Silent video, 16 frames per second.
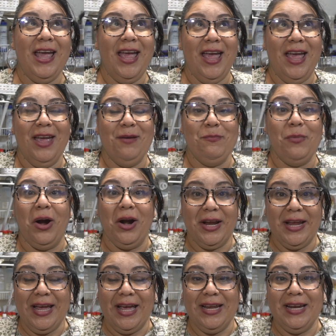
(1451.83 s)
a
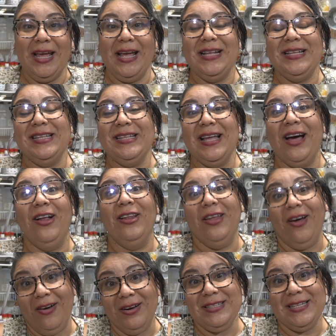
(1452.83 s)
market in a
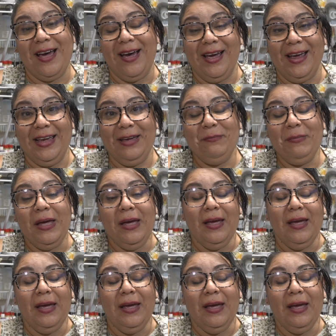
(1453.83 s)
long time,